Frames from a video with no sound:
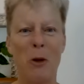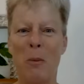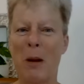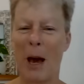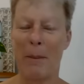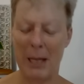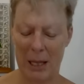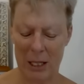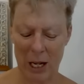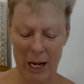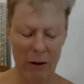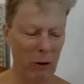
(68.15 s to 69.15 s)
Normally I'm at
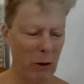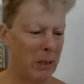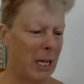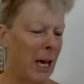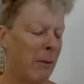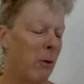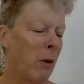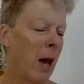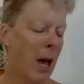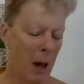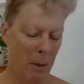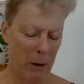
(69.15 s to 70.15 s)
the dining room table,
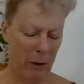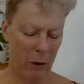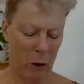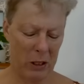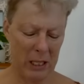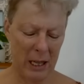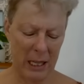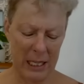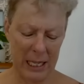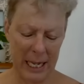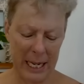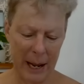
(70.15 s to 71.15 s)
but of course it
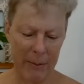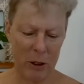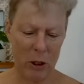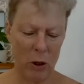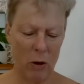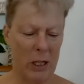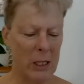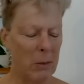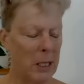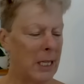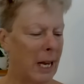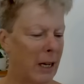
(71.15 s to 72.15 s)
has led up to
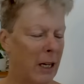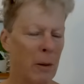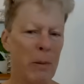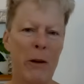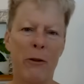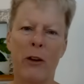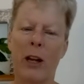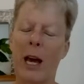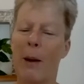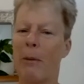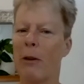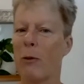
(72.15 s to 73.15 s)
Christmas and it'll be for a
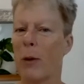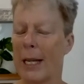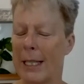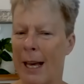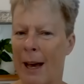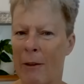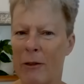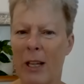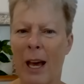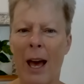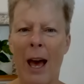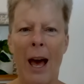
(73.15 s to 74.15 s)
couple of weeks
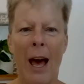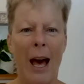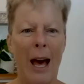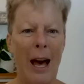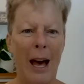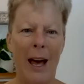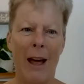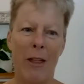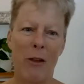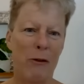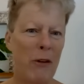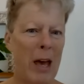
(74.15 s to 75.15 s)
after.
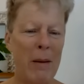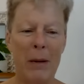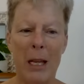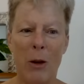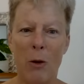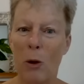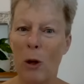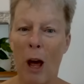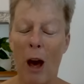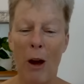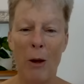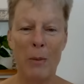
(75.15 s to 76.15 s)
Uh, the family are all
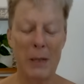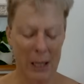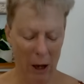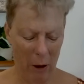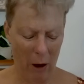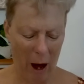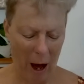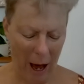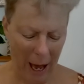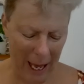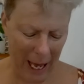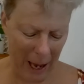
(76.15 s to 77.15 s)
home, so
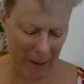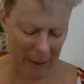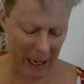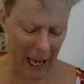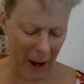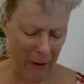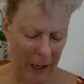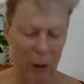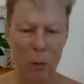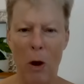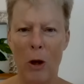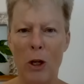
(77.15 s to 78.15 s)
I am now
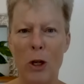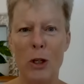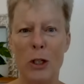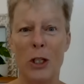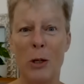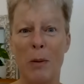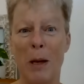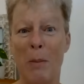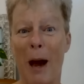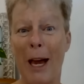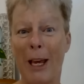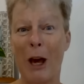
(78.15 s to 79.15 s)
in what used to be
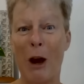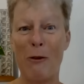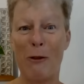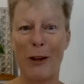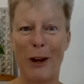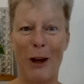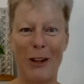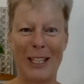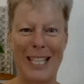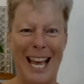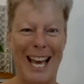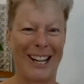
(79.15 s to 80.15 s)
my COVID
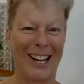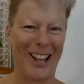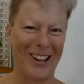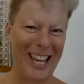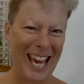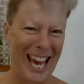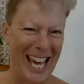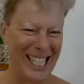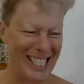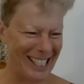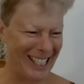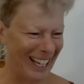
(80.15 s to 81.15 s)
lockdown
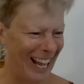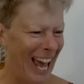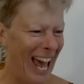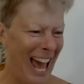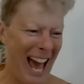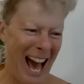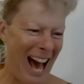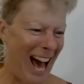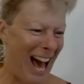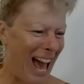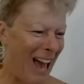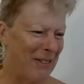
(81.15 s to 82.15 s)
location.
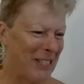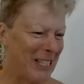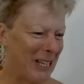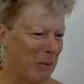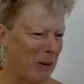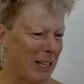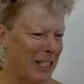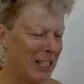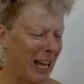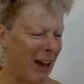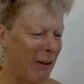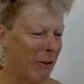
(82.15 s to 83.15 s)
Uh, absolutely
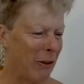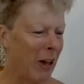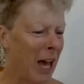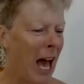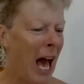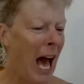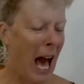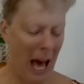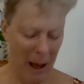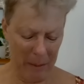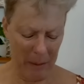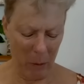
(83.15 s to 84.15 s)
pleasure to have you.
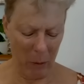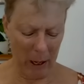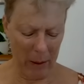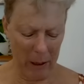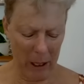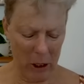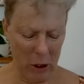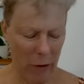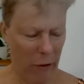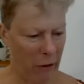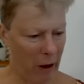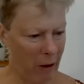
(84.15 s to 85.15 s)
Um, what I'm going to
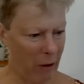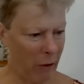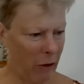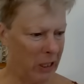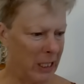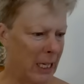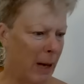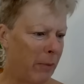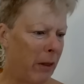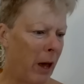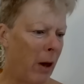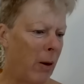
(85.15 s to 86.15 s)
do very first
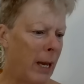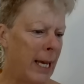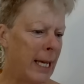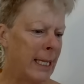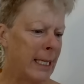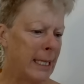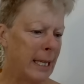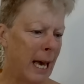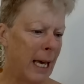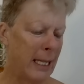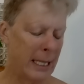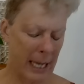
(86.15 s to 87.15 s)
up though is
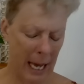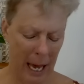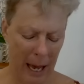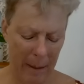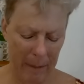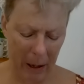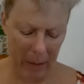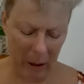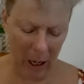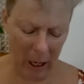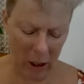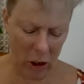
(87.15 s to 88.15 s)
that um,
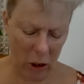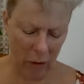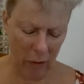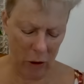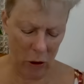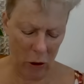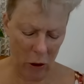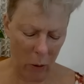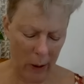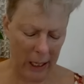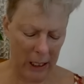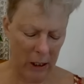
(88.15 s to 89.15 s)
I'm going to do the
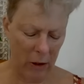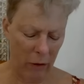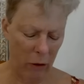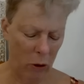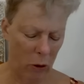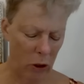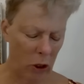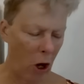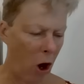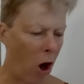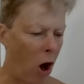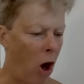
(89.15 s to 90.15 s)
quickest of looks
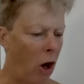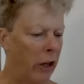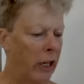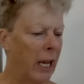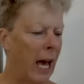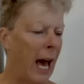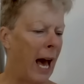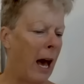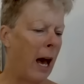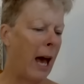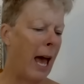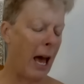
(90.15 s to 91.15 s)
on
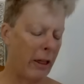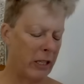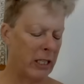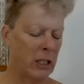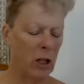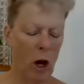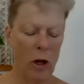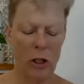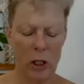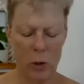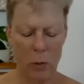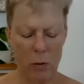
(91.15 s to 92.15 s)
uh, how the
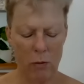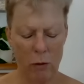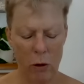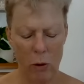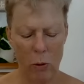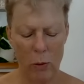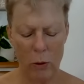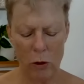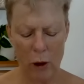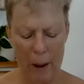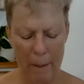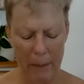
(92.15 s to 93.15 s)
SCOTUS will rule will
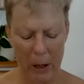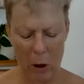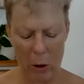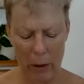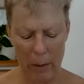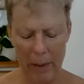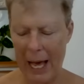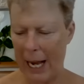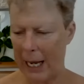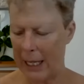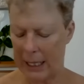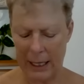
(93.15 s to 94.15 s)
Trump be on the
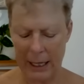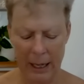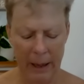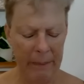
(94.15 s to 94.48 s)
ballot.